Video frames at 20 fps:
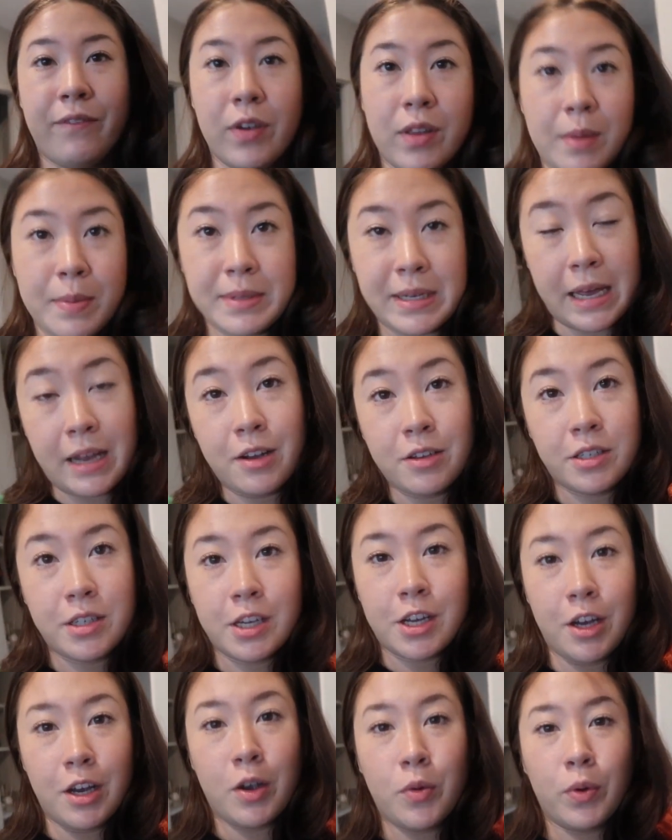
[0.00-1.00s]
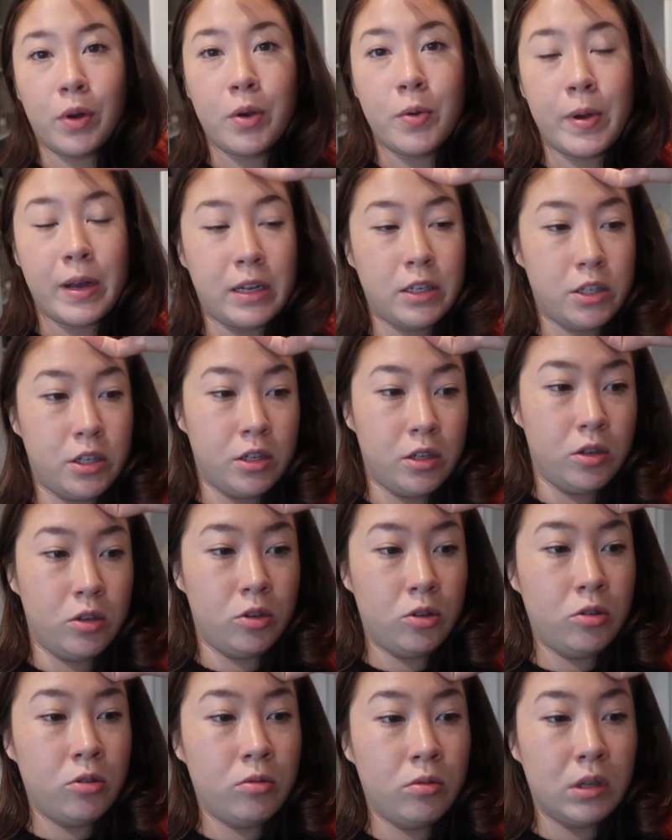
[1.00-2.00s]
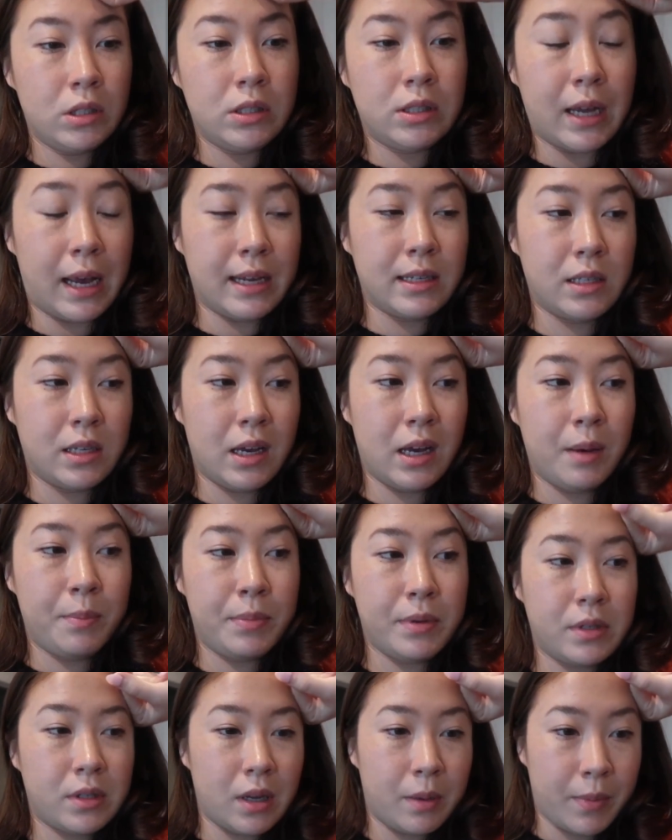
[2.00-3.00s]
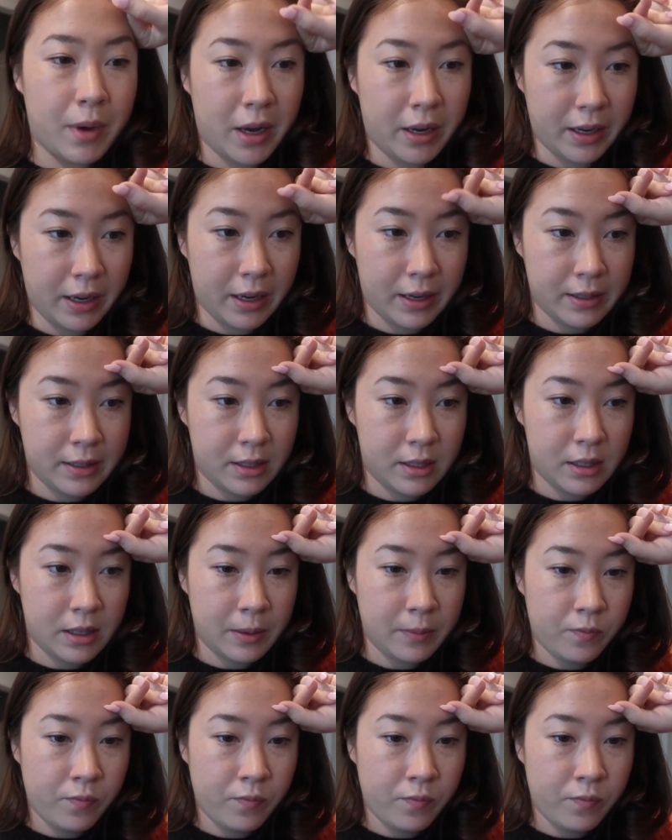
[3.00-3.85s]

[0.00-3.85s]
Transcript: for the potatoes to cook, we're going to dice up some onions